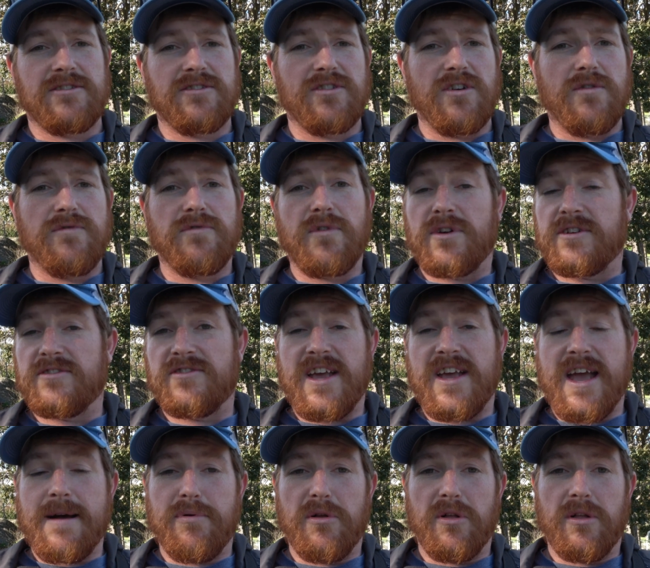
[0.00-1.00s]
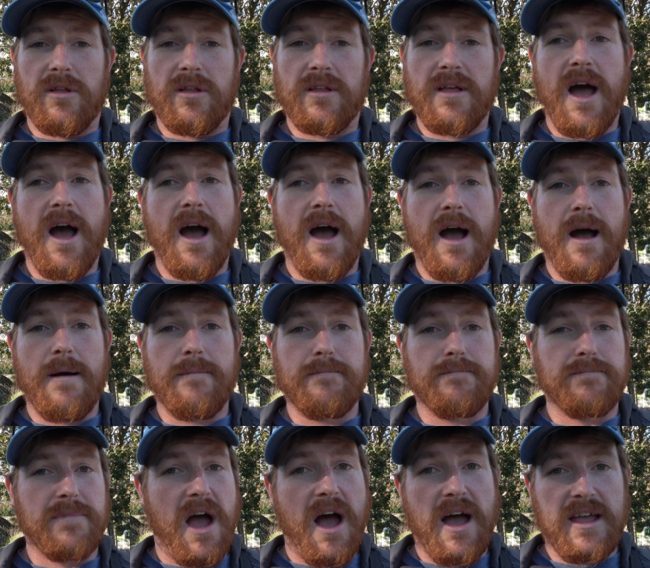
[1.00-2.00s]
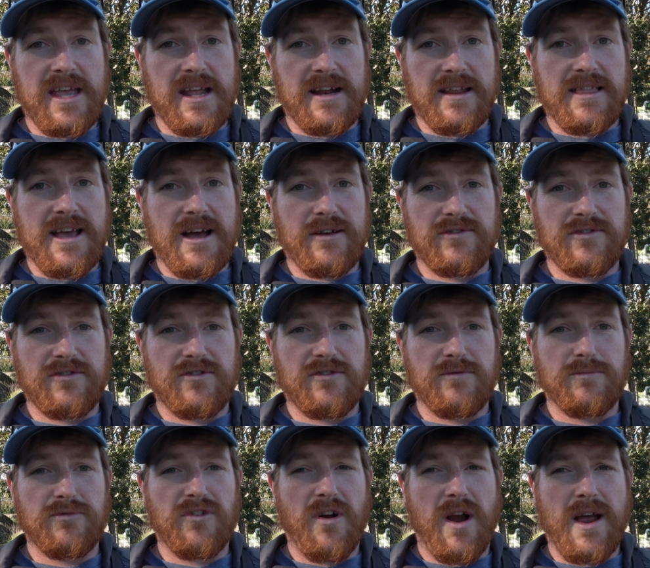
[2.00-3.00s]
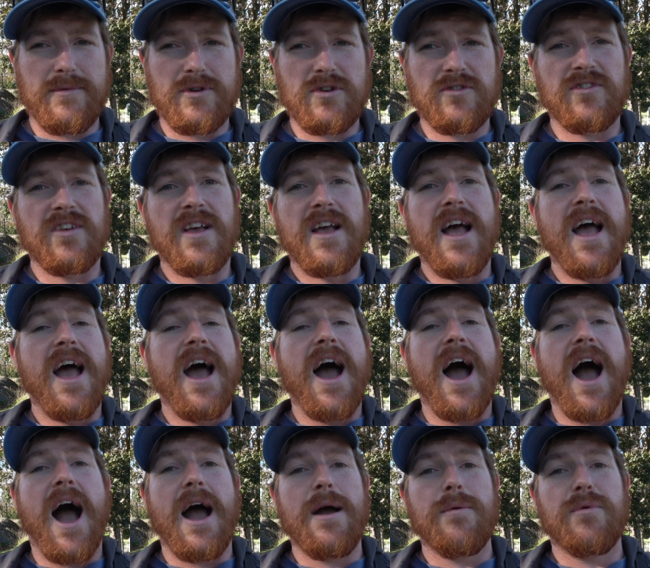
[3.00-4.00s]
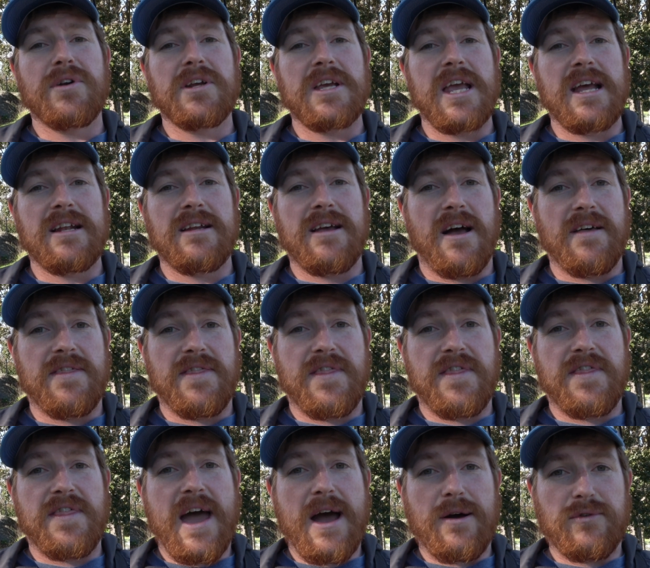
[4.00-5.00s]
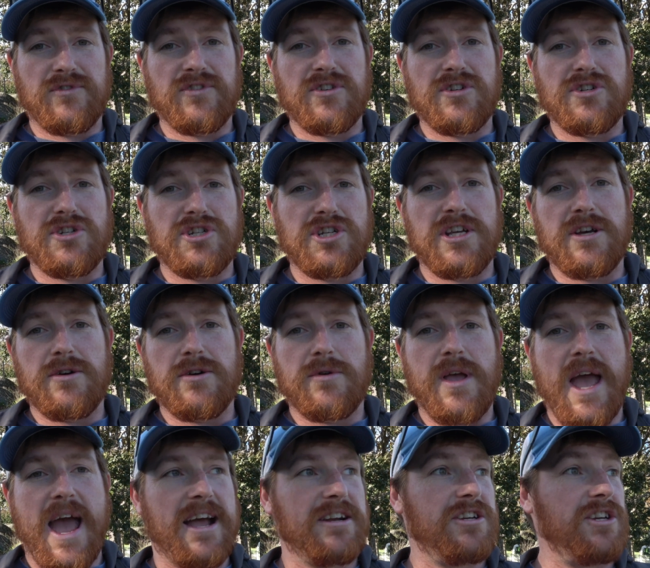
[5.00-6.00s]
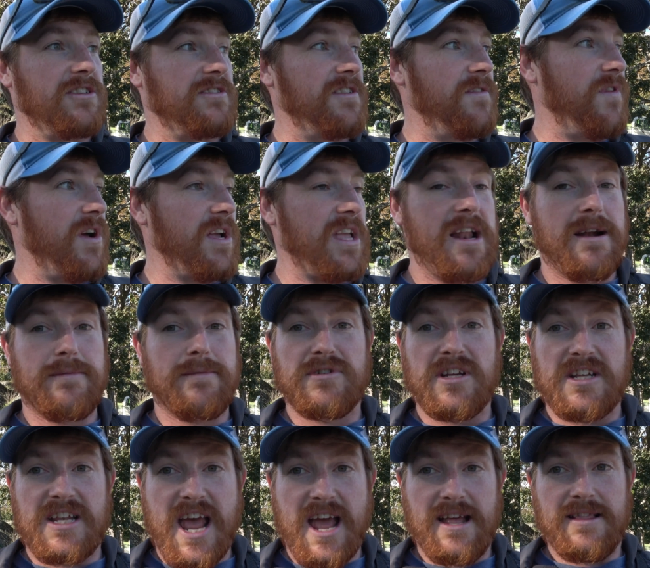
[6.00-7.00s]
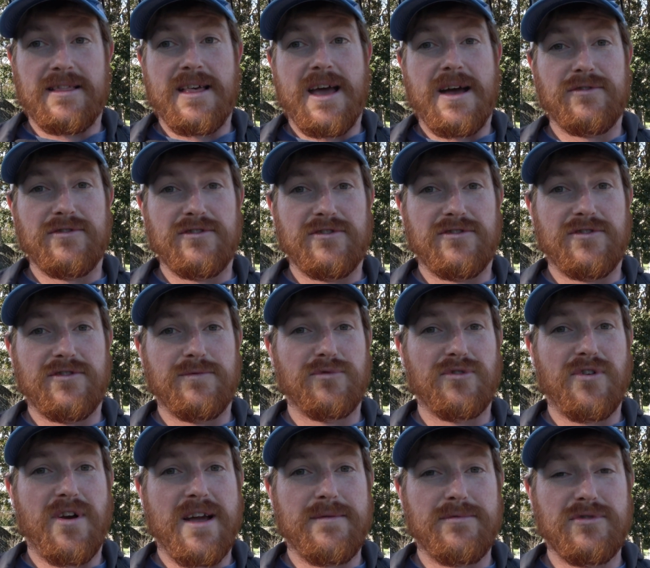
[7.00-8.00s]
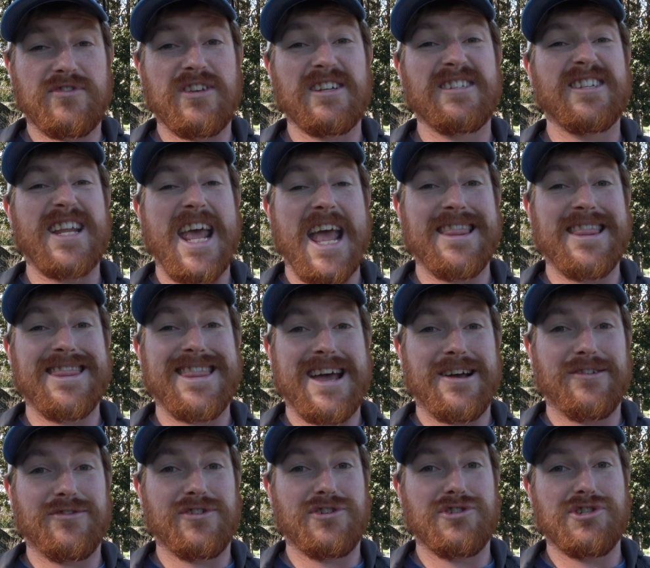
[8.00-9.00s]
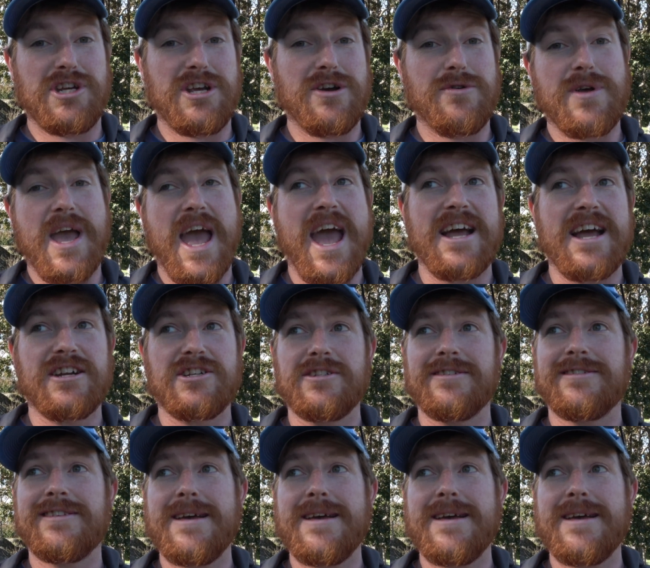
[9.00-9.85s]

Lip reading: So for example, I get 1,000 subscribers, I want to get 1,000 geocaches. If I get up to 10,000 subscribers, that's 10,000 geocaches.